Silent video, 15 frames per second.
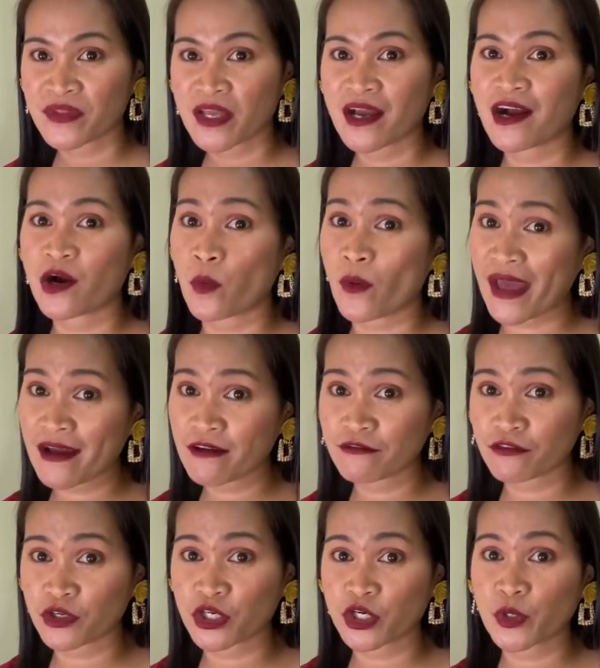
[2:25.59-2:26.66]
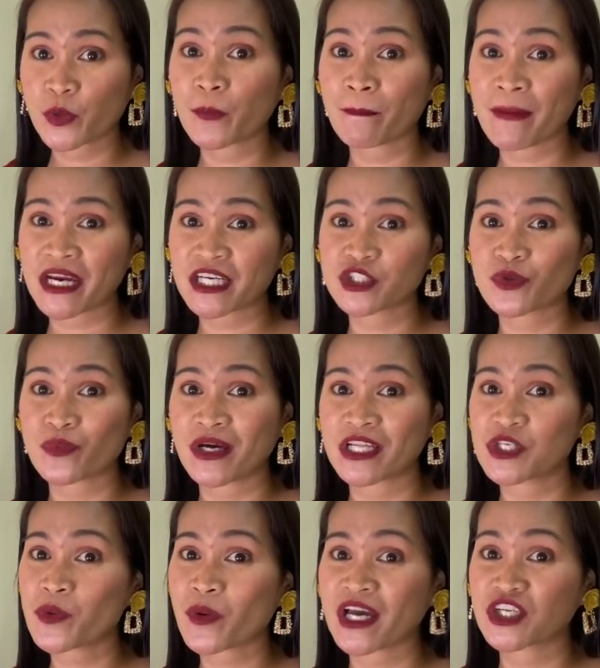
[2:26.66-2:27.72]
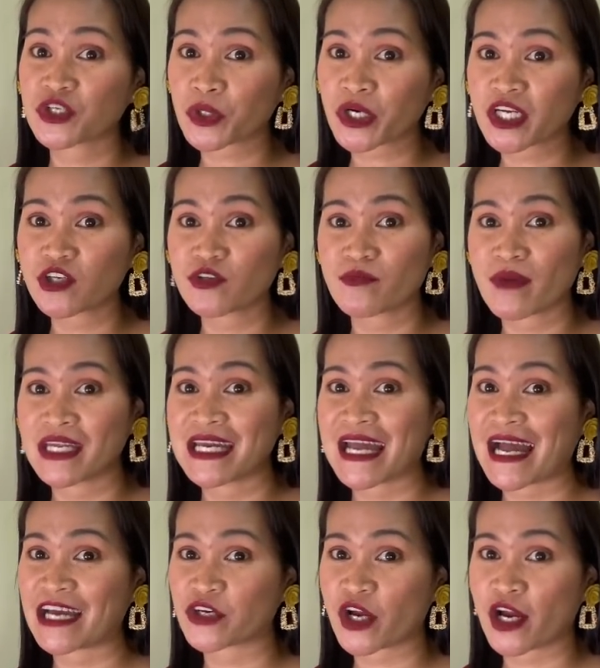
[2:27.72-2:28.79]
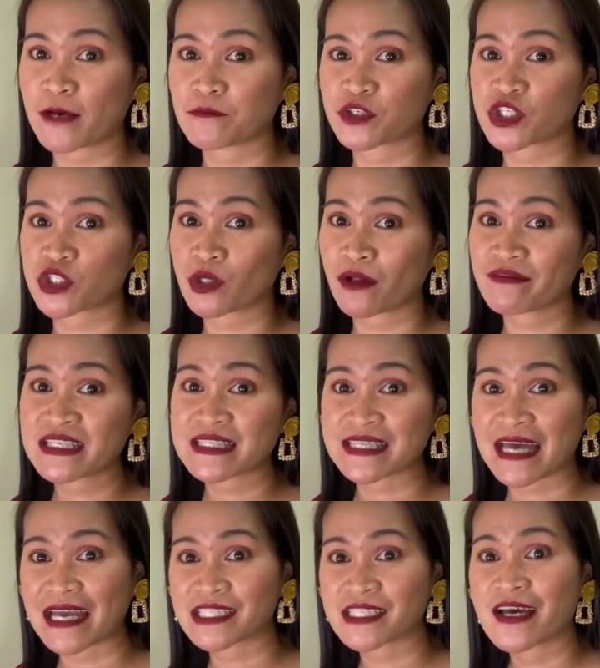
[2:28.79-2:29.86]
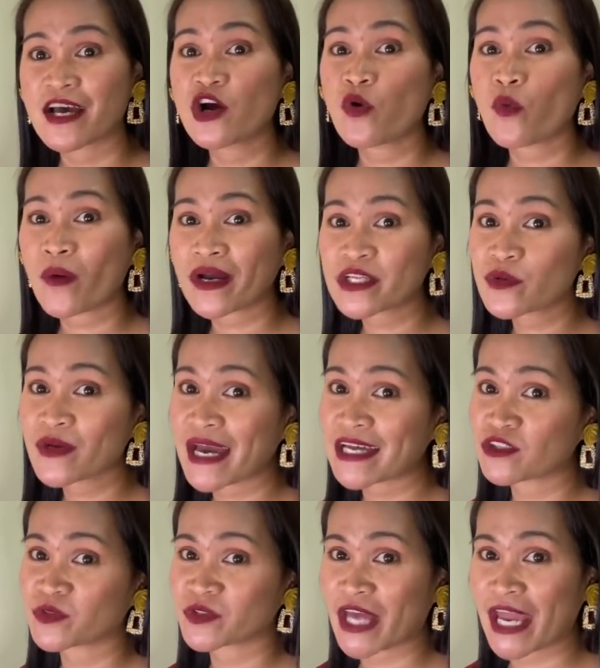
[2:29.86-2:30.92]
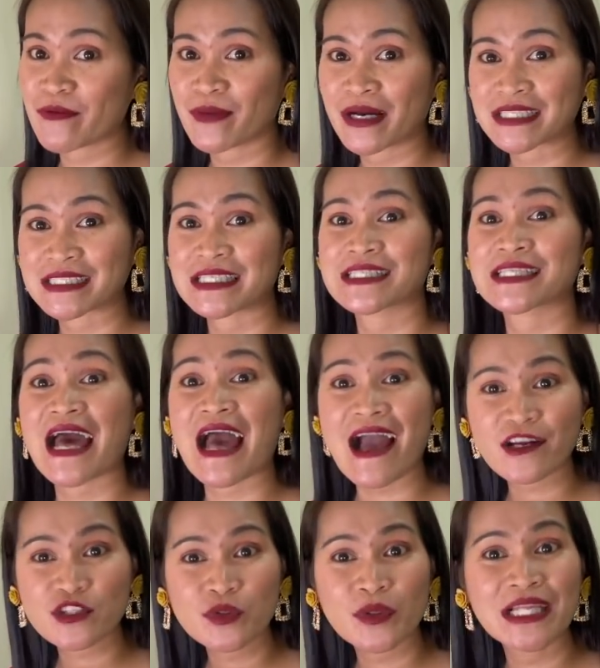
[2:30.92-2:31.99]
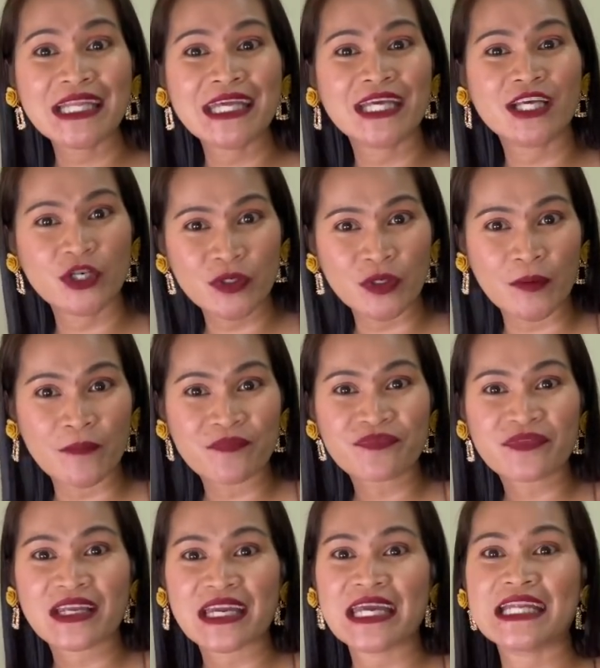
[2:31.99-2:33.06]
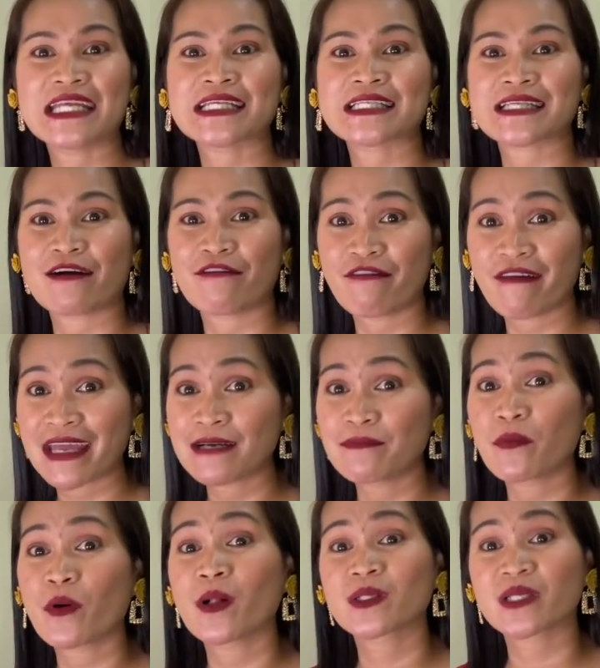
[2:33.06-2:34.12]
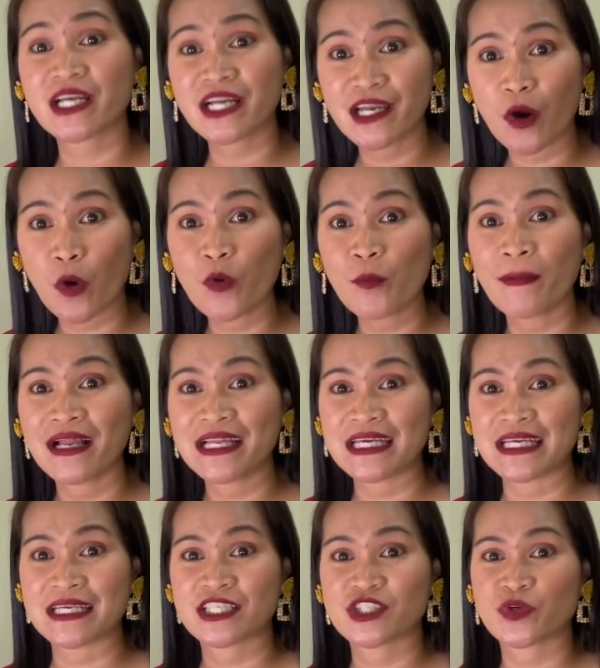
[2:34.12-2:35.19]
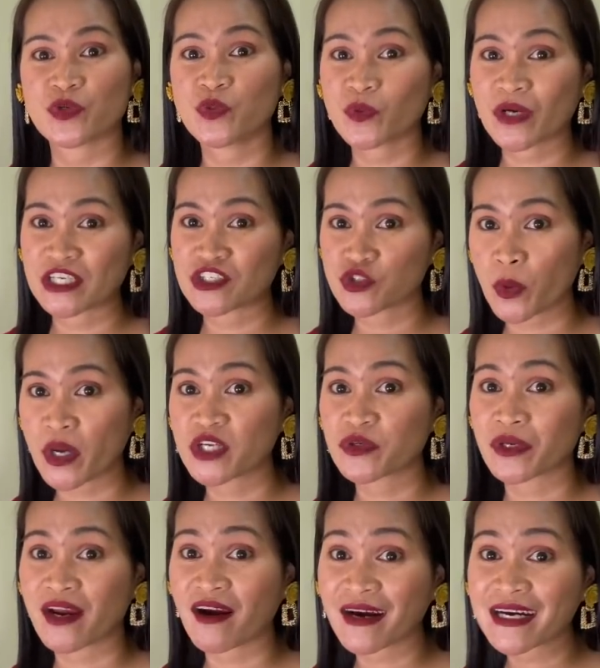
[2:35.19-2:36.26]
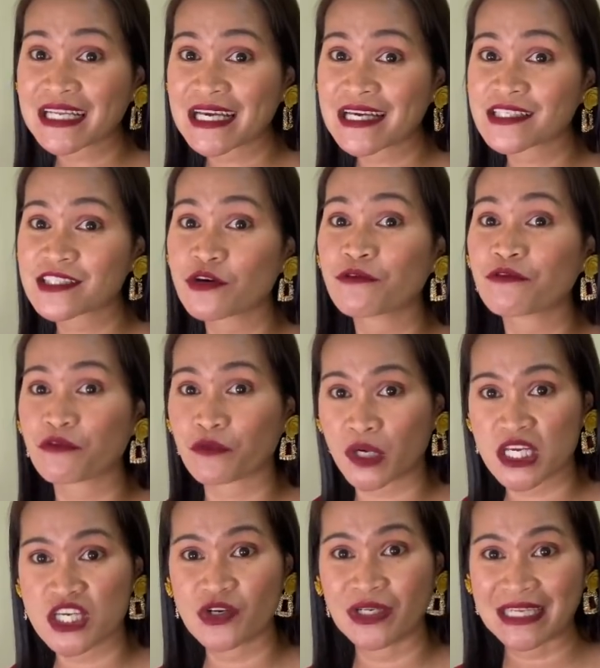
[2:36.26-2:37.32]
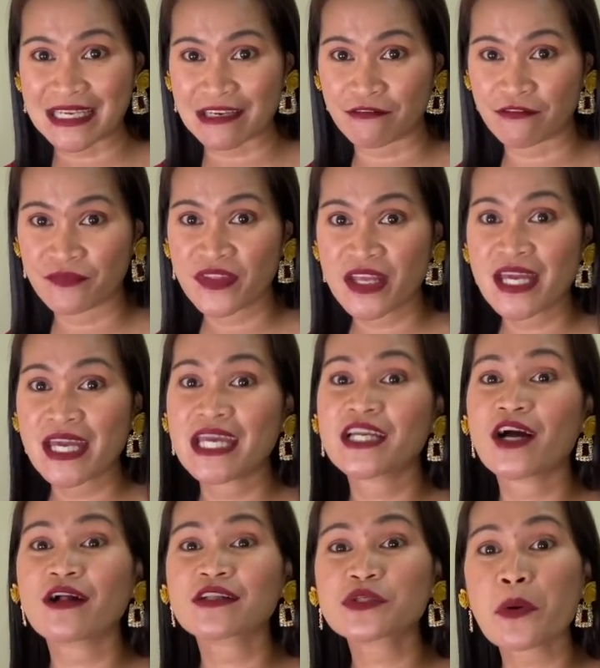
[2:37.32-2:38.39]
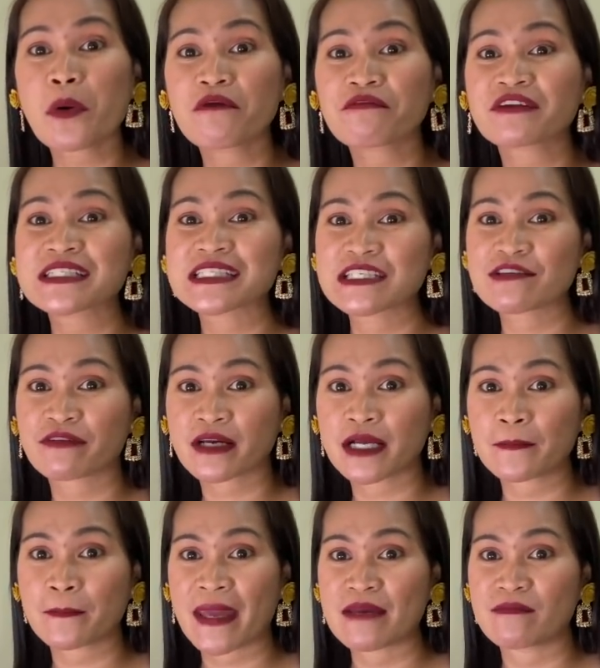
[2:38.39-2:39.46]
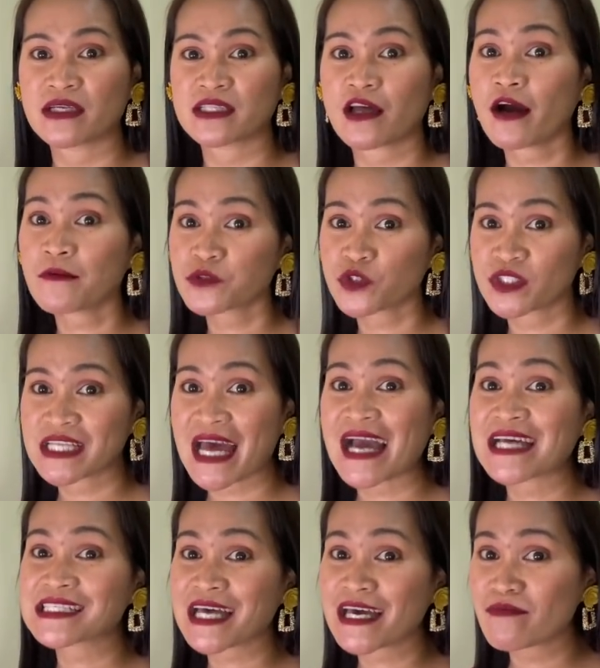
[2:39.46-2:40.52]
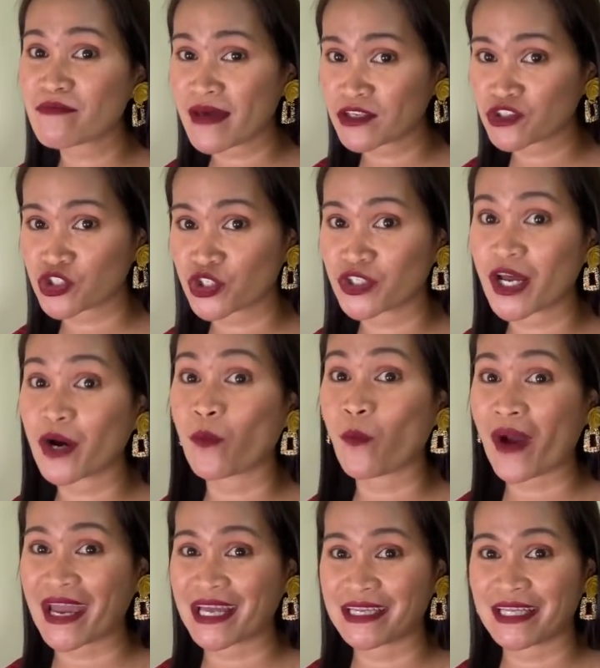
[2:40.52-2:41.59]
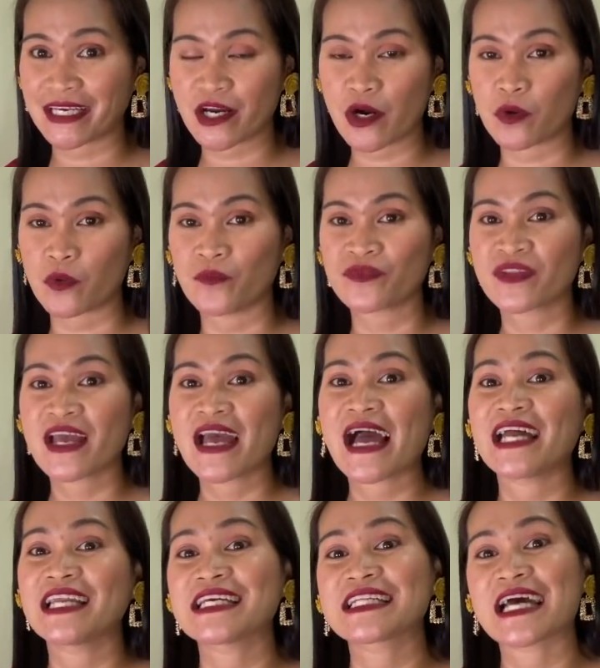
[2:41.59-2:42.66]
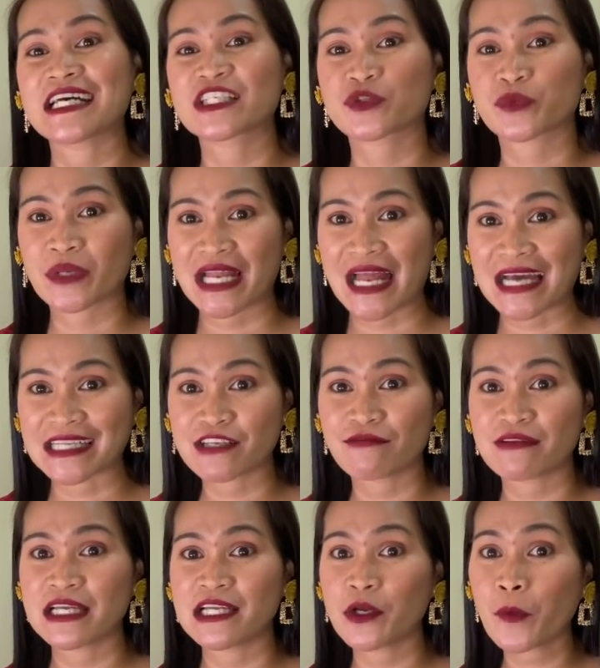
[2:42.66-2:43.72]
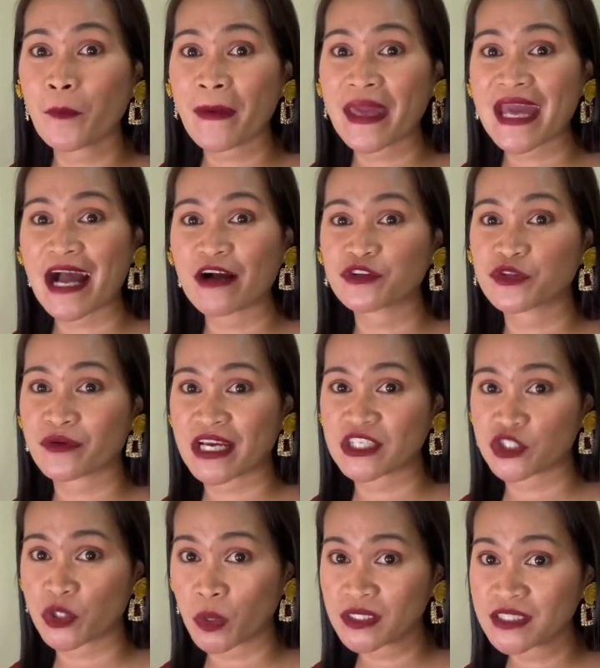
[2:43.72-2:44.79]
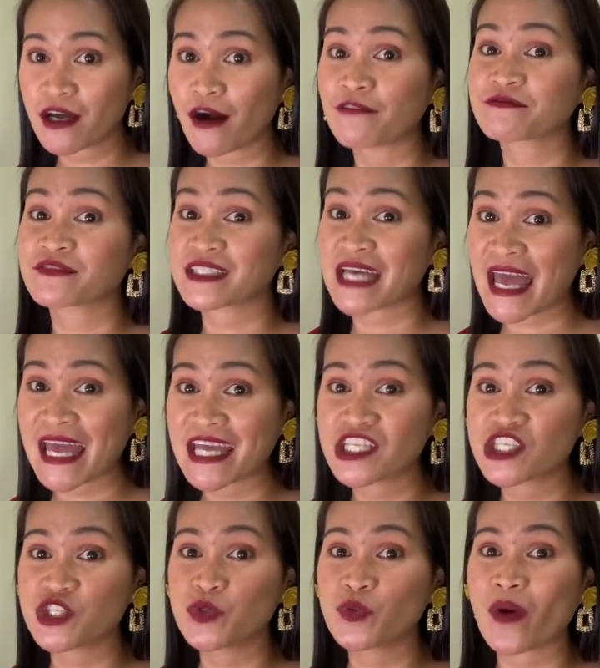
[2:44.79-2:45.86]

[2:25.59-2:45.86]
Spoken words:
However, compared to what you can earn on many other CAPTCHA solving sites, what you get on TimeBox is actually good. It is available globally, so you can join regardless of where you live. It also offers several payment options, as I mentioned a while ago, and it has relatively low payout threshold of $10.